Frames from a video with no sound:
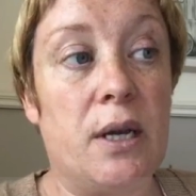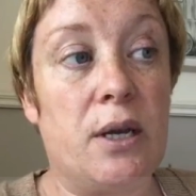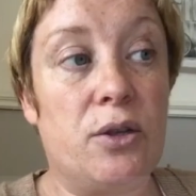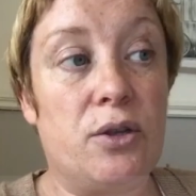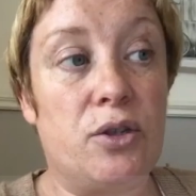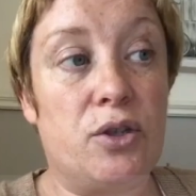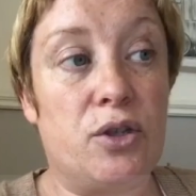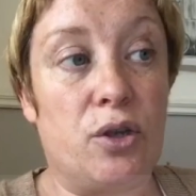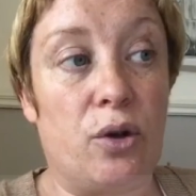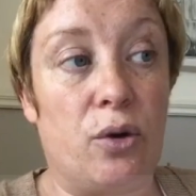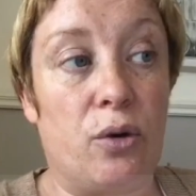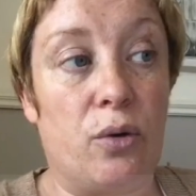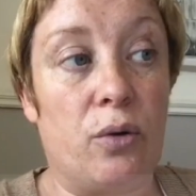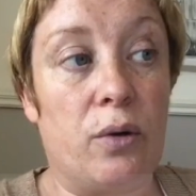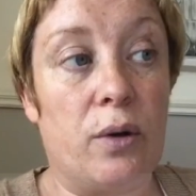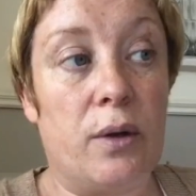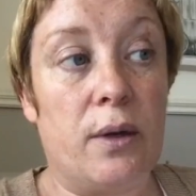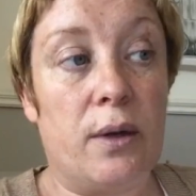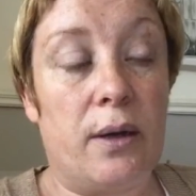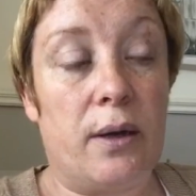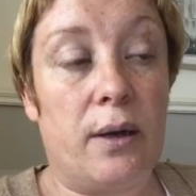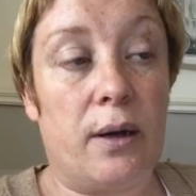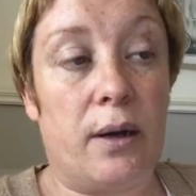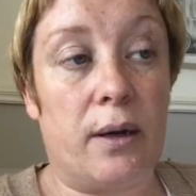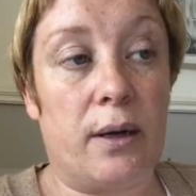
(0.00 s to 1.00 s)
So
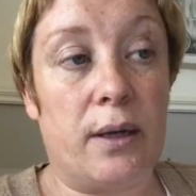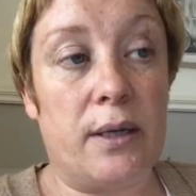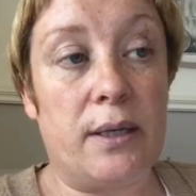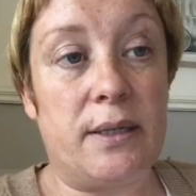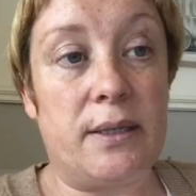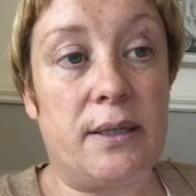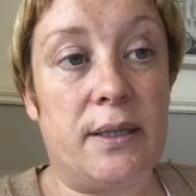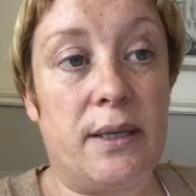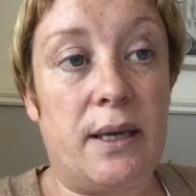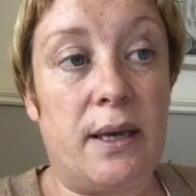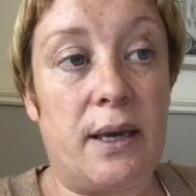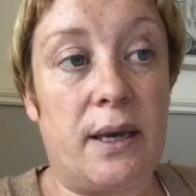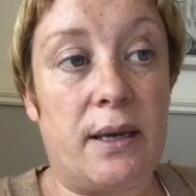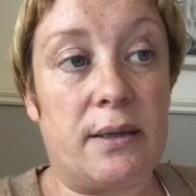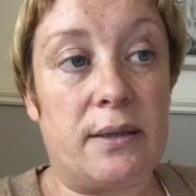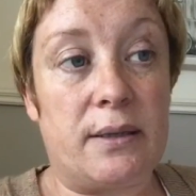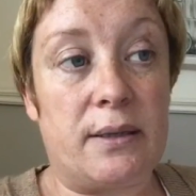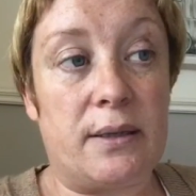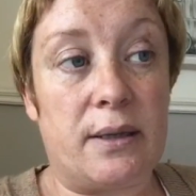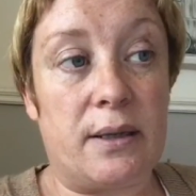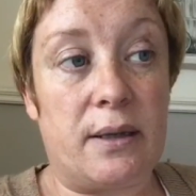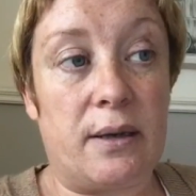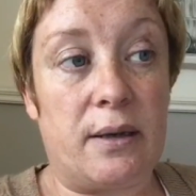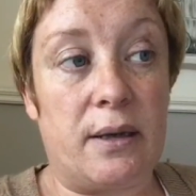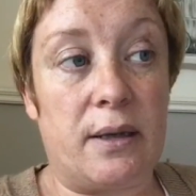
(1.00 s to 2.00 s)

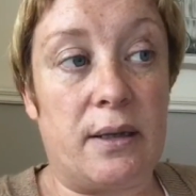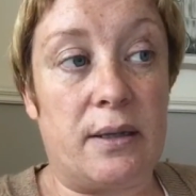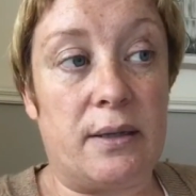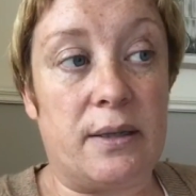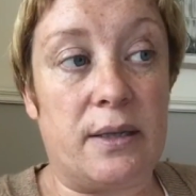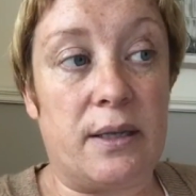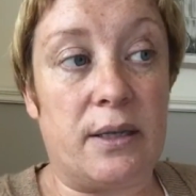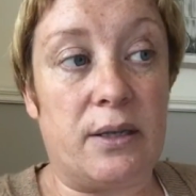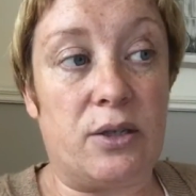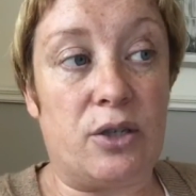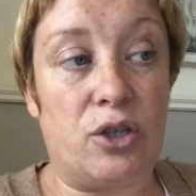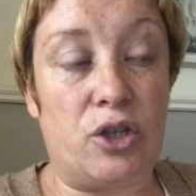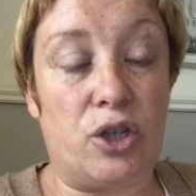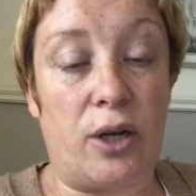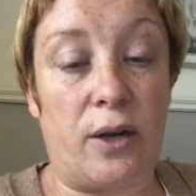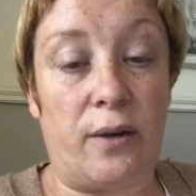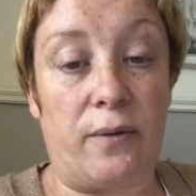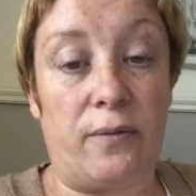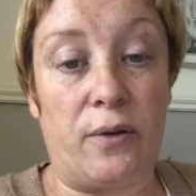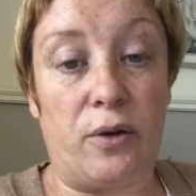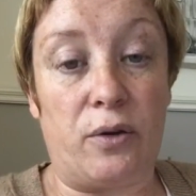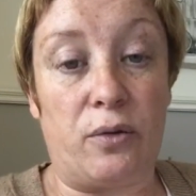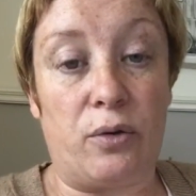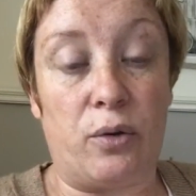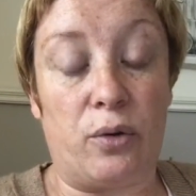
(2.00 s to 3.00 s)
ICS insist you
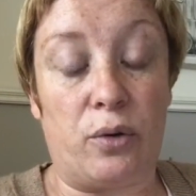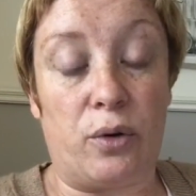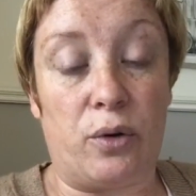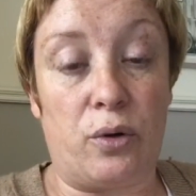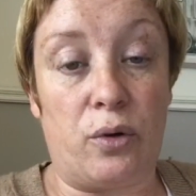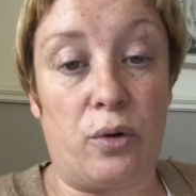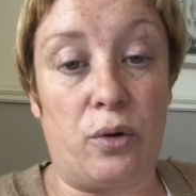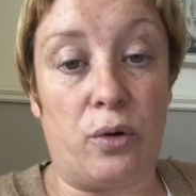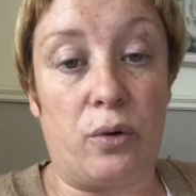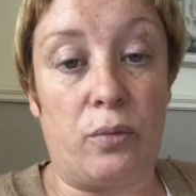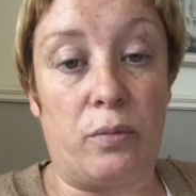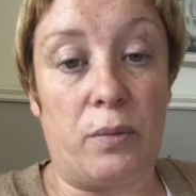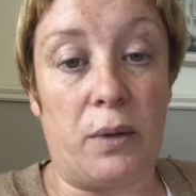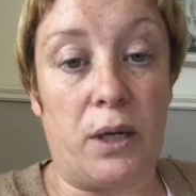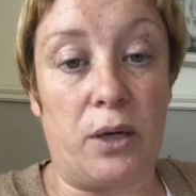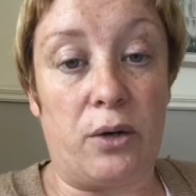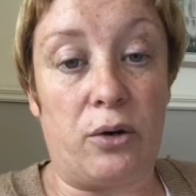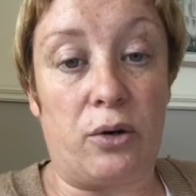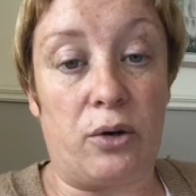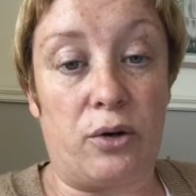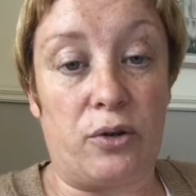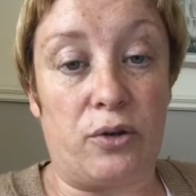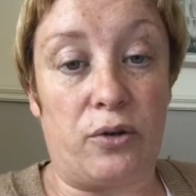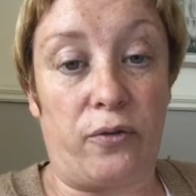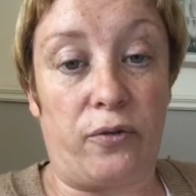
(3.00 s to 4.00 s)
have your own home in
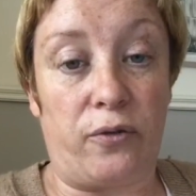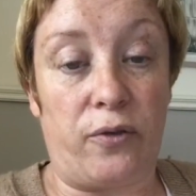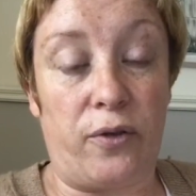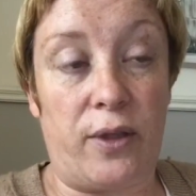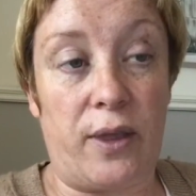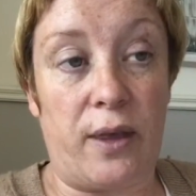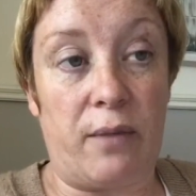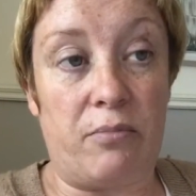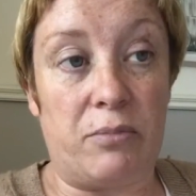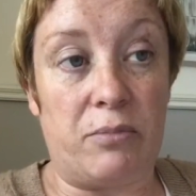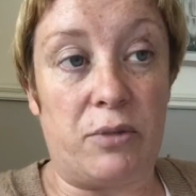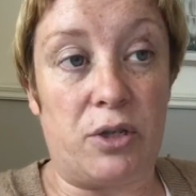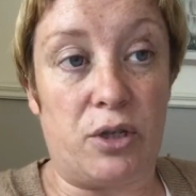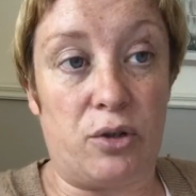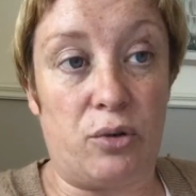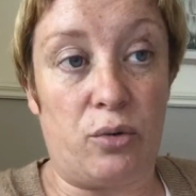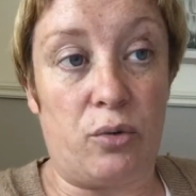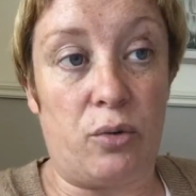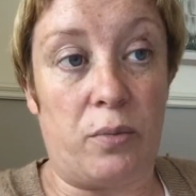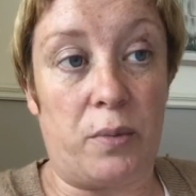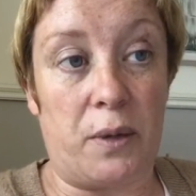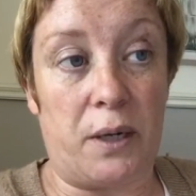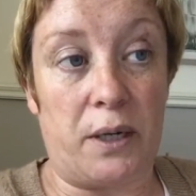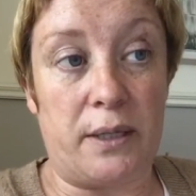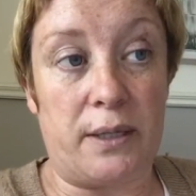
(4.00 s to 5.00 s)
order for them to
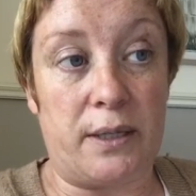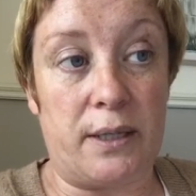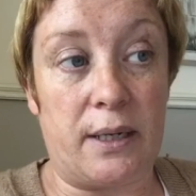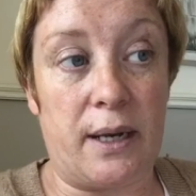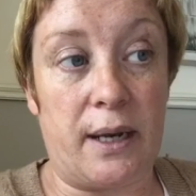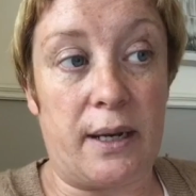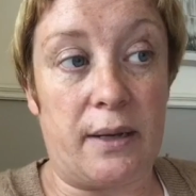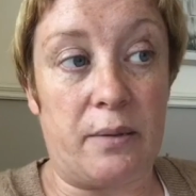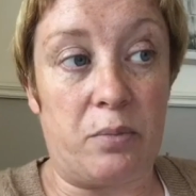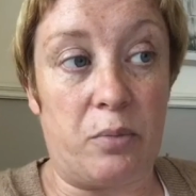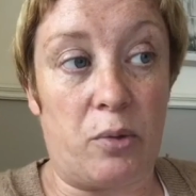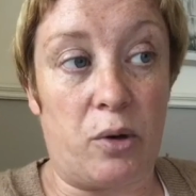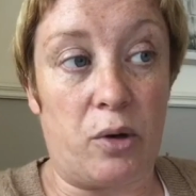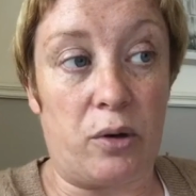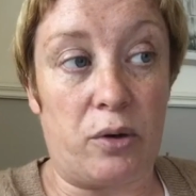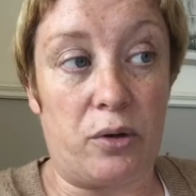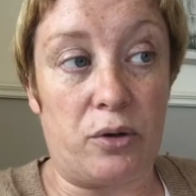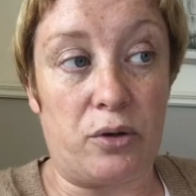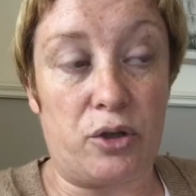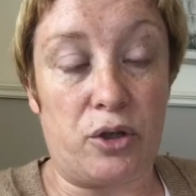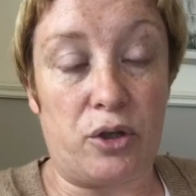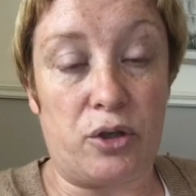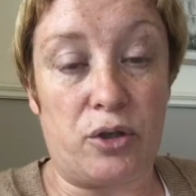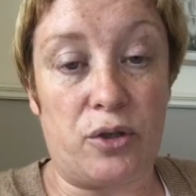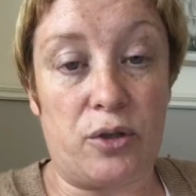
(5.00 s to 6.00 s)
do a buy-to-let
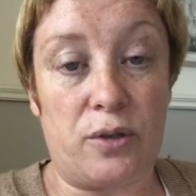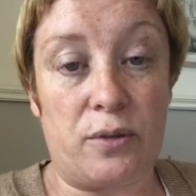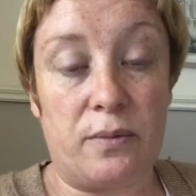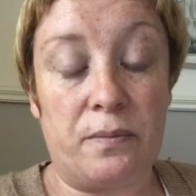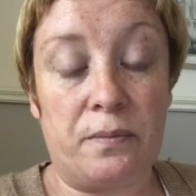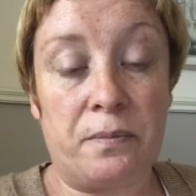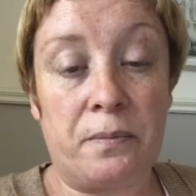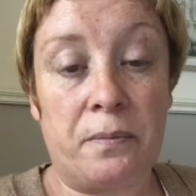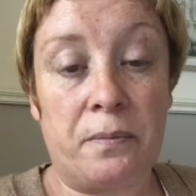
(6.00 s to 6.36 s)
mortgages.